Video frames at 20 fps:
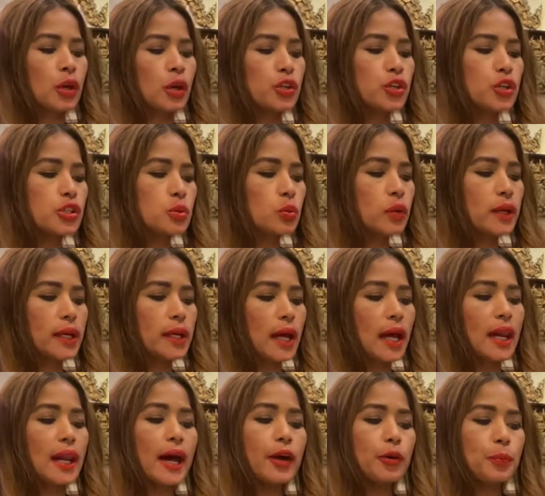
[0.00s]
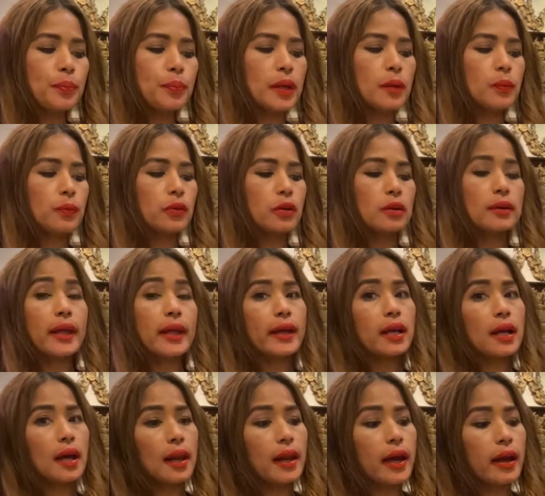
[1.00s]
usually a lot of people, like
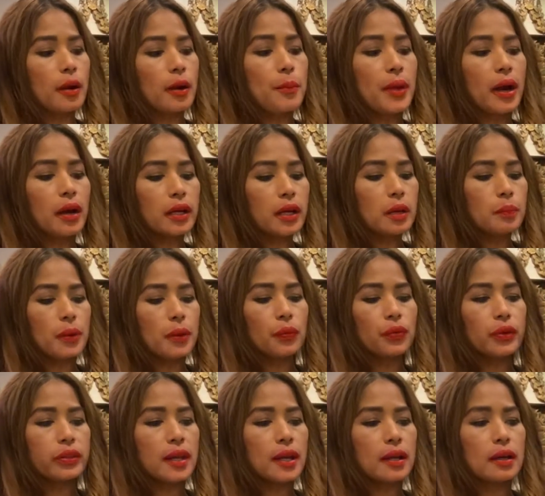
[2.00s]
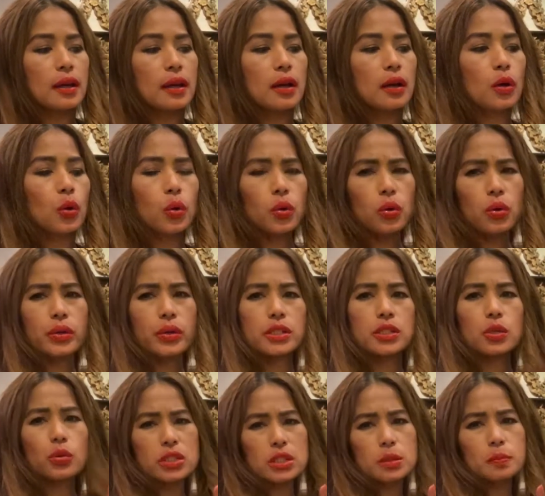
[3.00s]
a lot of American people think, oh, it's
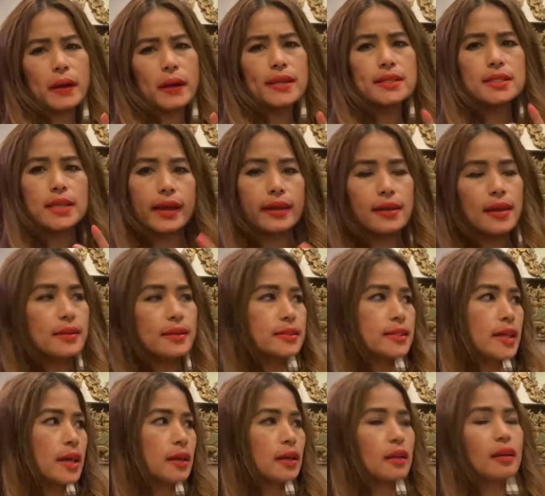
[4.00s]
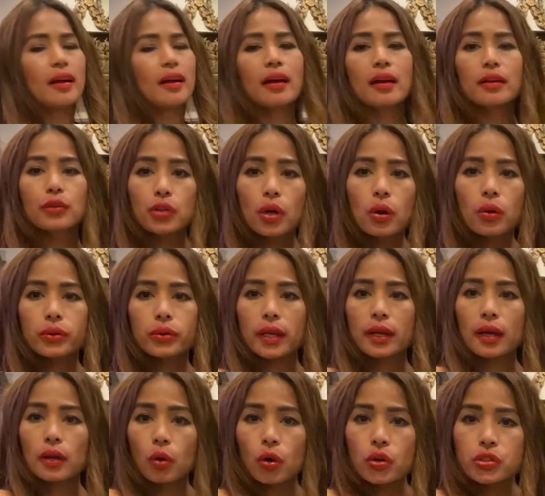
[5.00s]
so spicy, I can't take it. No, they
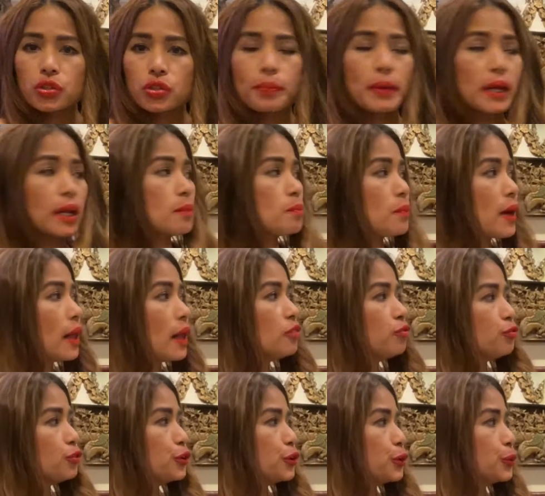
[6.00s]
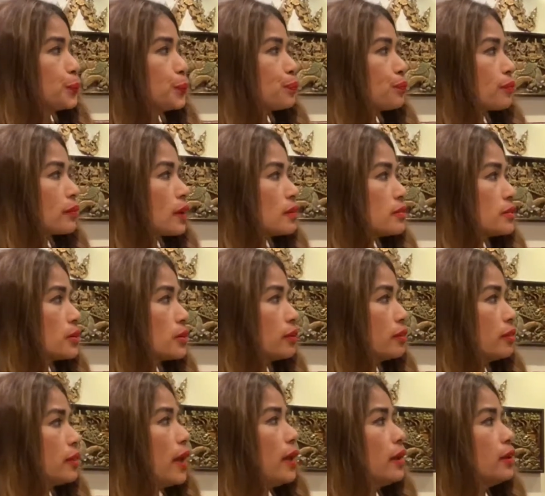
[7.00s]
can also make it mild for you. So
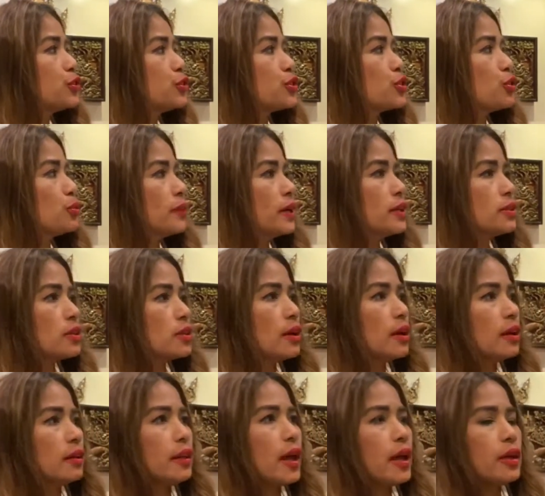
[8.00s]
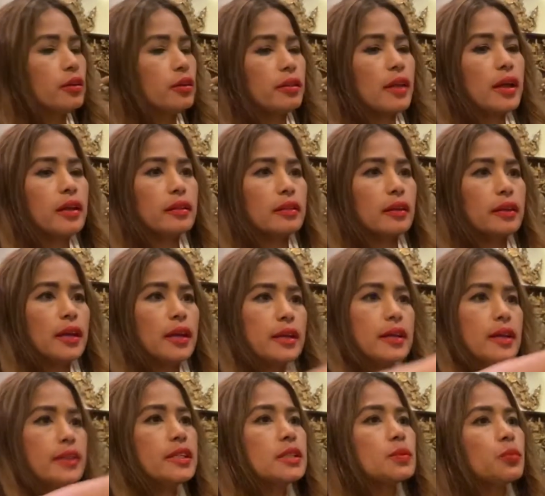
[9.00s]
thank you so much. Thank you, thank you. Yeah,
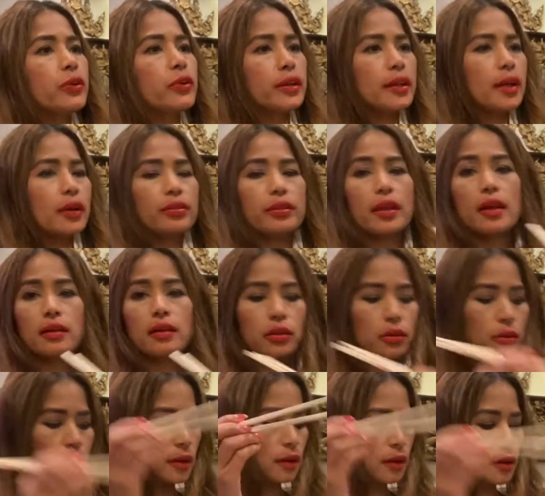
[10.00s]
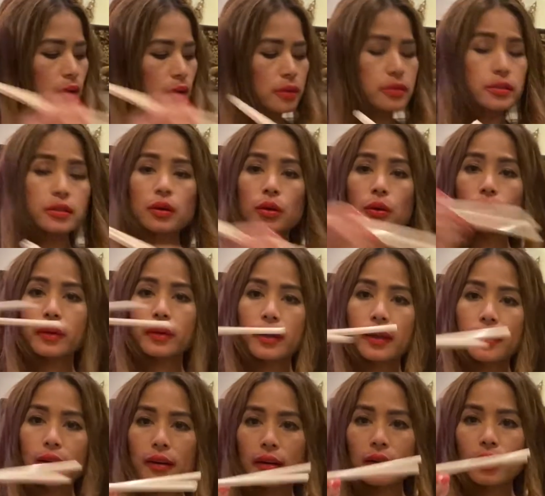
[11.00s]
yeah, just put it Thank you. So
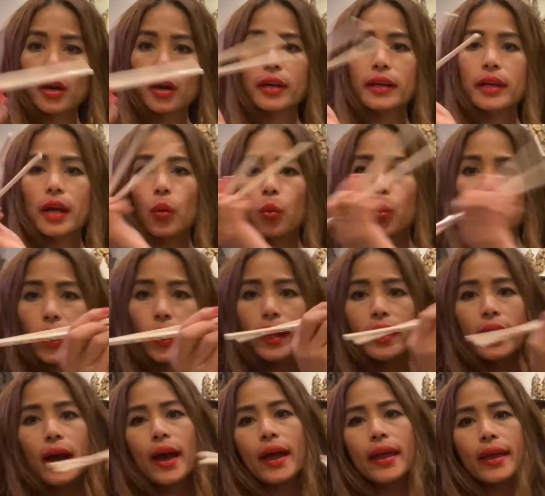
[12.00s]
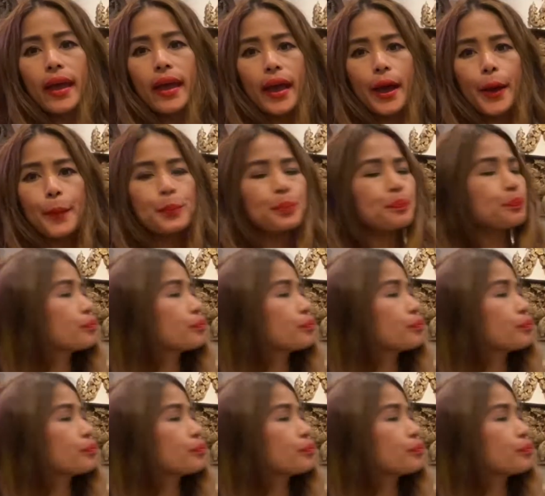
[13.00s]
here, now when I am